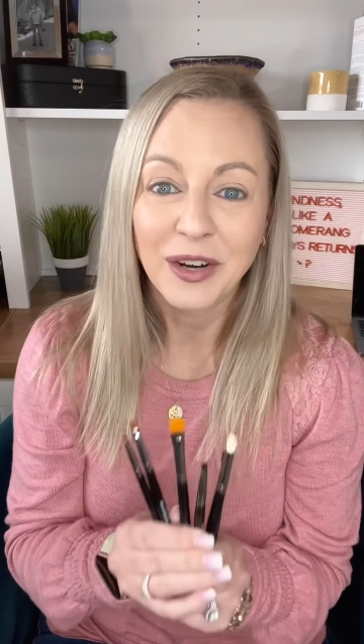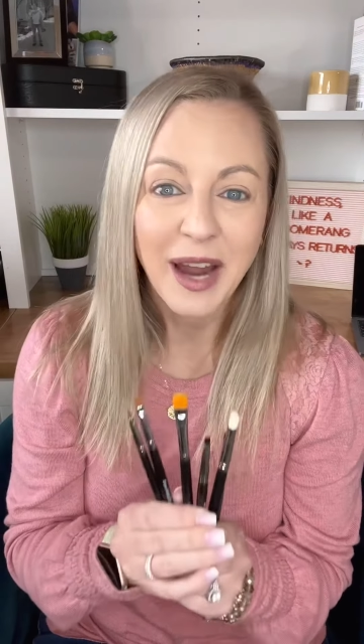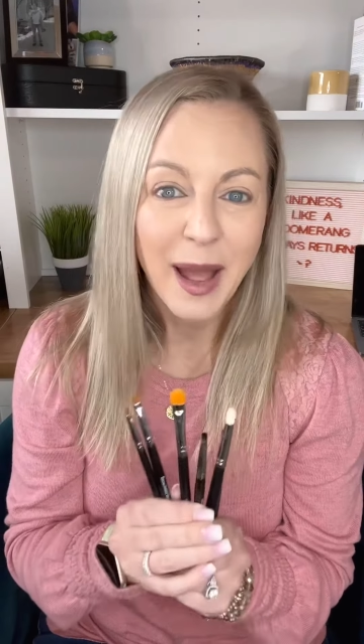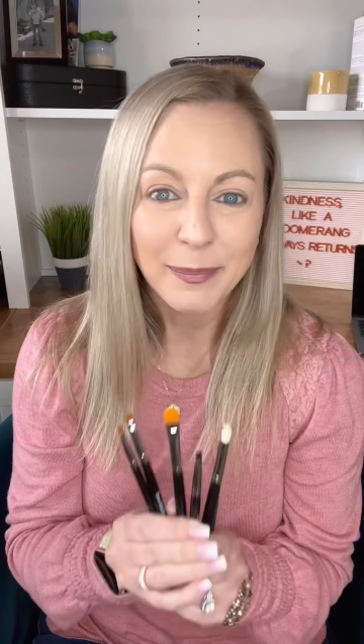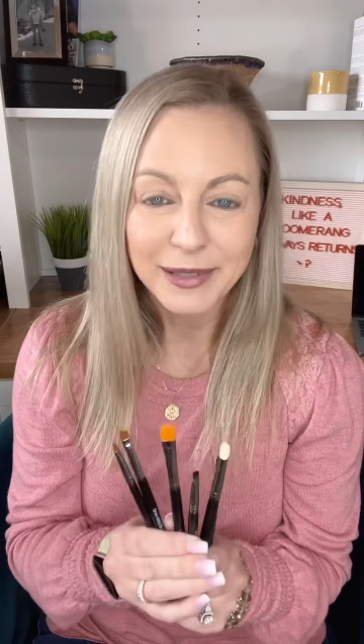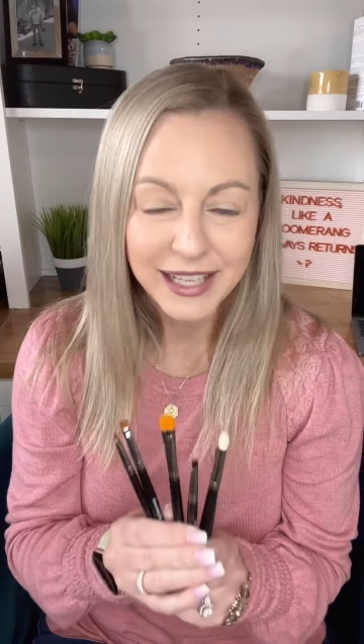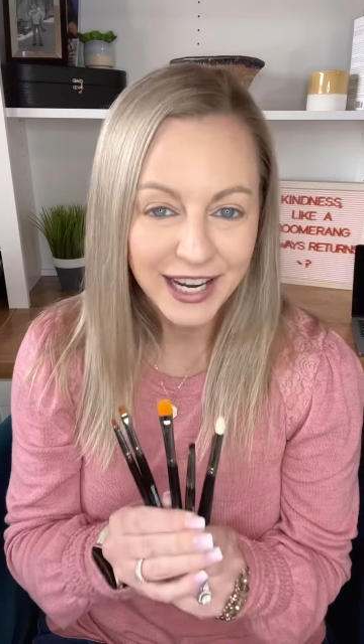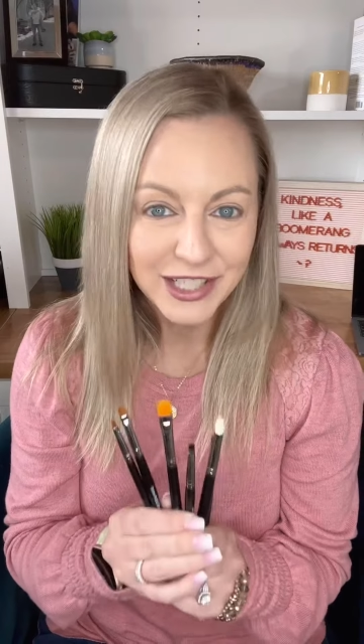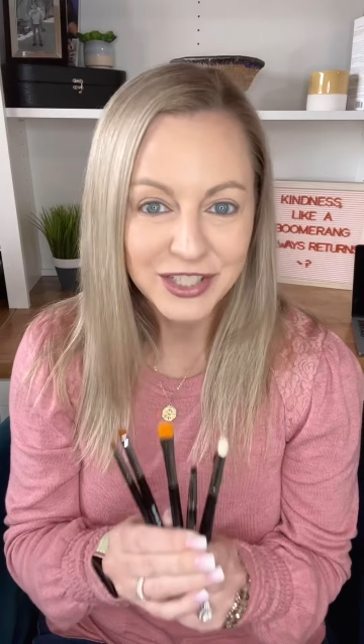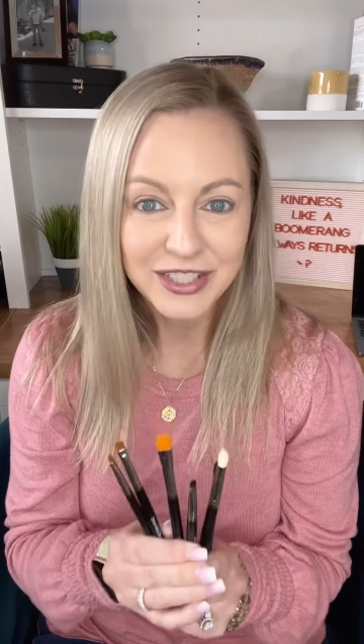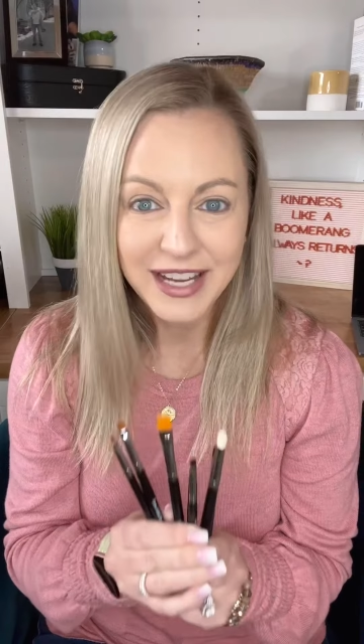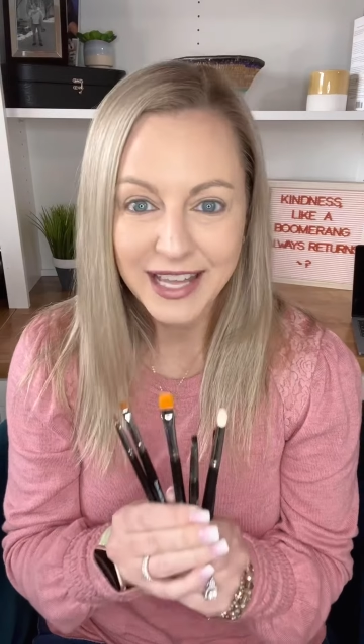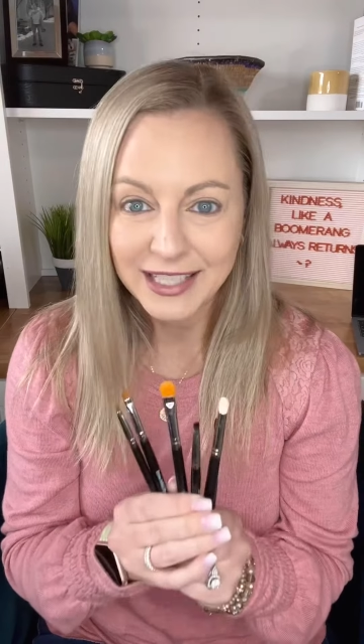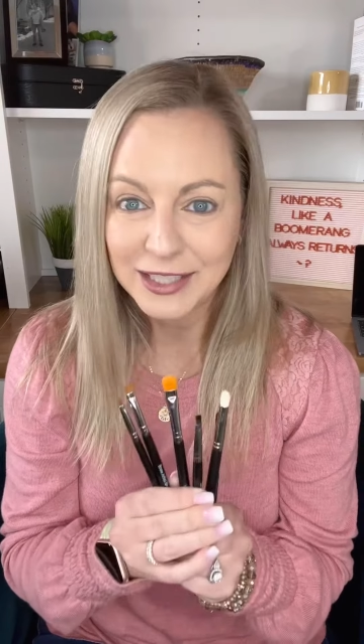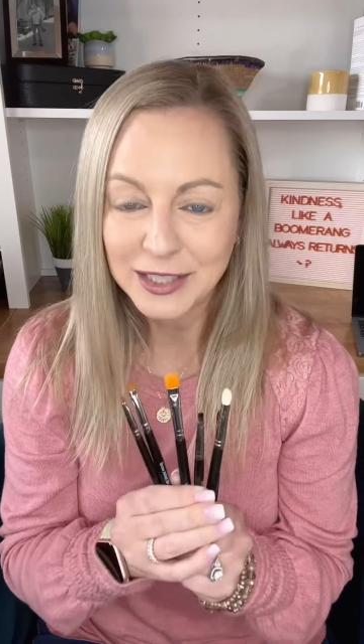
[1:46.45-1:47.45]
application to
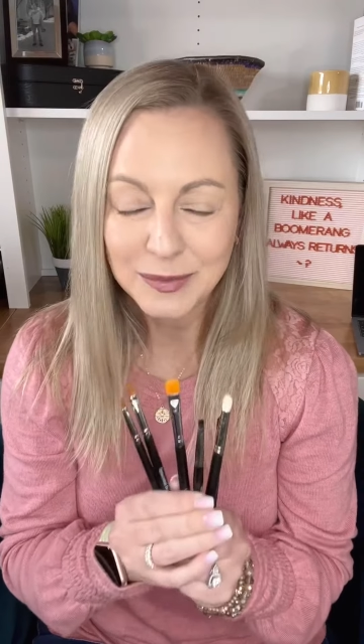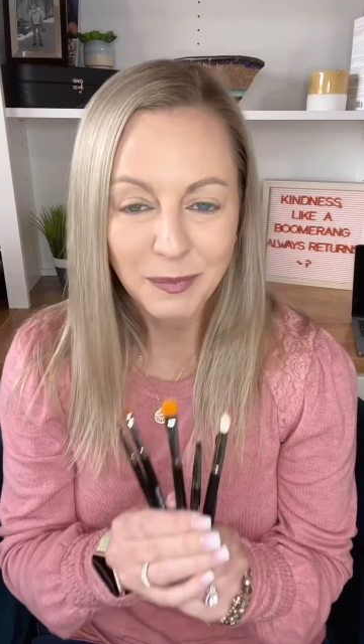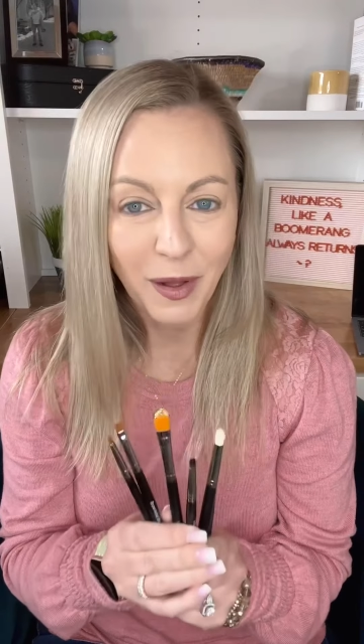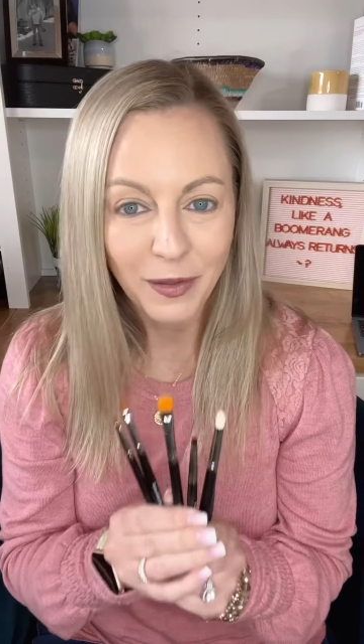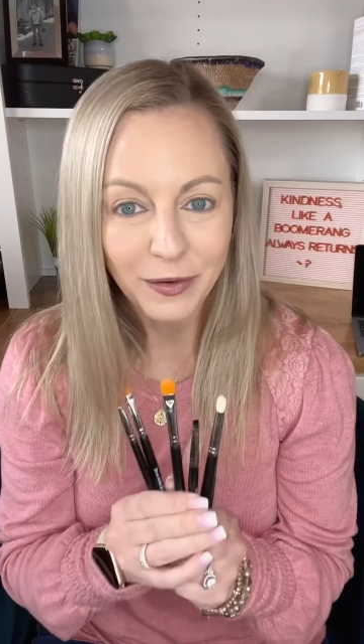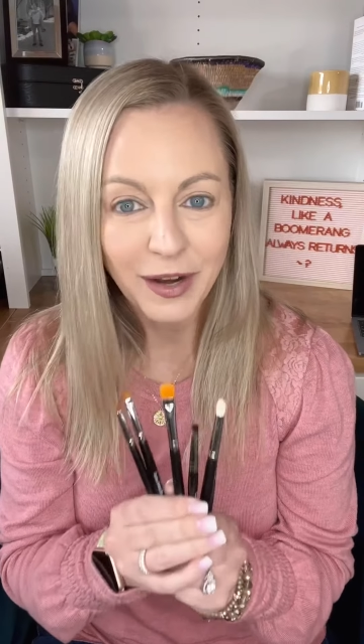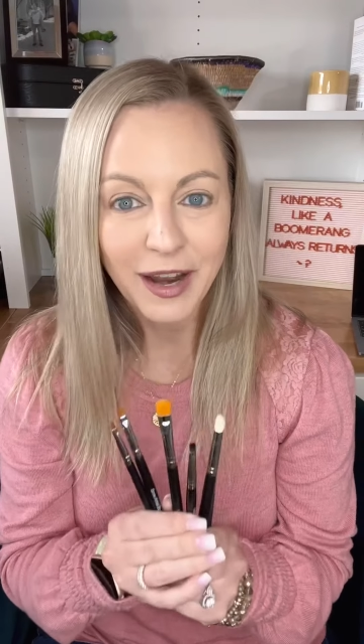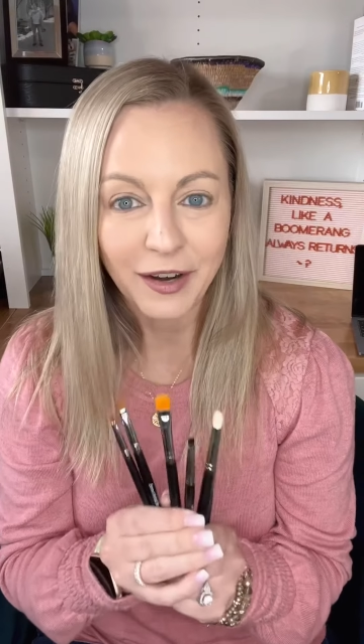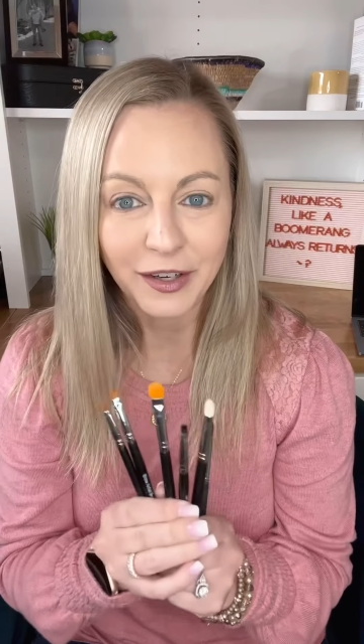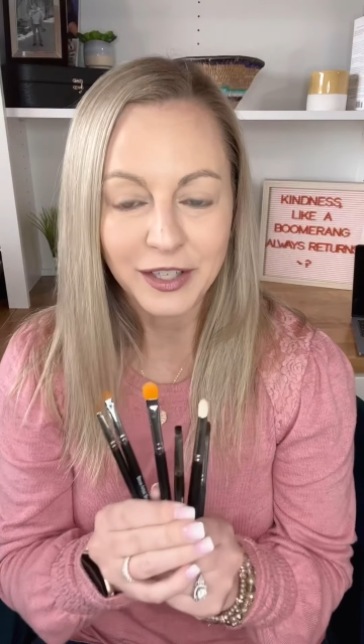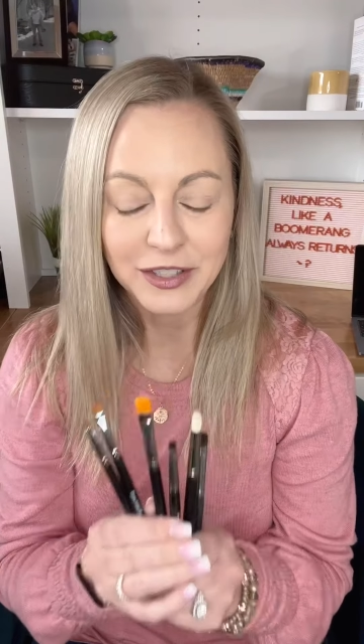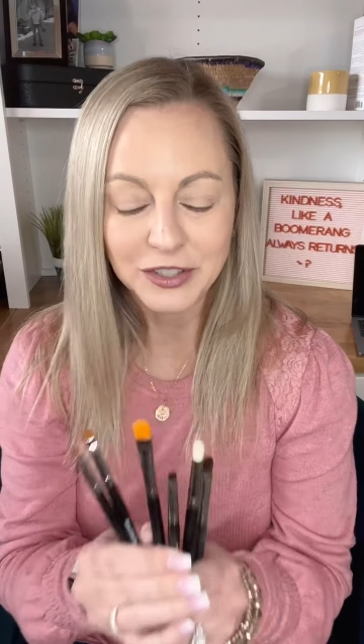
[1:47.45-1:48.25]
any smaller areas,